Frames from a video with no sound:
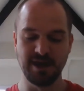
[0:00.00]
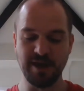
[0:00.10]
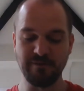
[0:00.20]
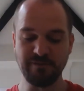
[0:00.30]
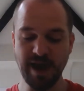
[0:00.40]

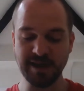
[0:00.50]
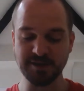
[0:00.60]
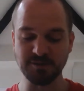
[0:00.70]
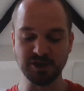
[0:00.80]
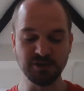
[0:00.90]
Her
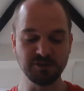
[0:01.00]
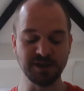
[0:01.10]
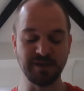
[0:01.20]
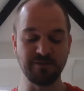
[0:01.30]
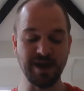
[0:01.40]
face was
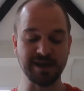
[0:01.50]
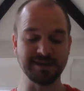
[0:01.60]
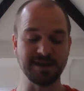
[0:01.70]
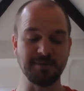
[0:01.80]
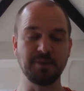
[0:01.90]
usually
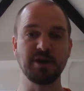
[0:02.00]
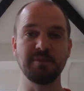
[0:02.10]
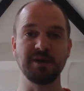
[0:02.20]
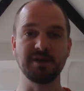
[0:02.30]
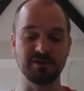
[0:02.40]
fixed in a
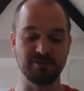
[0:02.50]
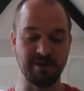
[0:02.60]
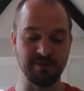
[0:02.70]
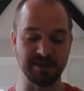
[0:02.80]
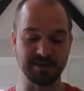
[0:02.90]
permanent
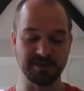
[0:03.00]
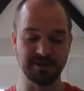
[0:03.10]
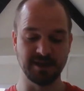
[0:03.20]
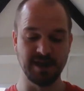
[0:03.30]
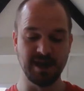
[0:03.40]
grimace,
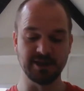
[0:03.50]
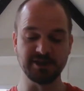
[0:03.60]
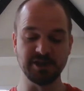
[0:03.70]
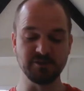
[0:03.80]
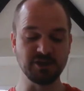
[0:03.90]
and
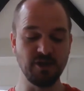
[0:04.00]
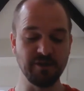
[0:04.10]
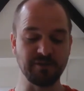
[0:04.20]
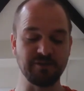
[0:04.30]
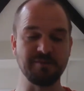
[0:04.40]
she was
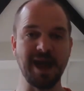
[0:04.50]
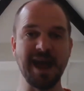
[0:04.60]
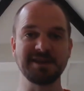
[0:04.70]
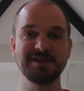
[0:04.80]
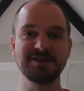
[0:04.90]
covered from
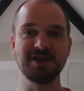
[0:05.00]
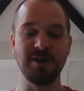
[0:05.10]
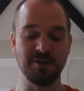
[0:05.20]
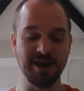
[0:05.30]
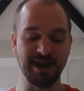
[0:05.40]
head to
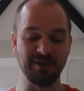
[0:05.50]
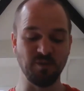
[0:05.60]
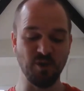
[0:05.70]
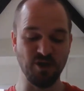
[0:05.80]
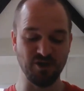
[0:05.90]
toe
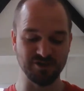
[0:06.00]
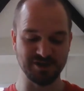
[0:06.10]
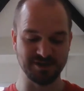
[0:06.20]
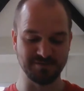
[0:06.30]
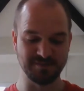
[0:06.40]
in
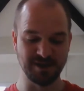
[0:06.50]
warts.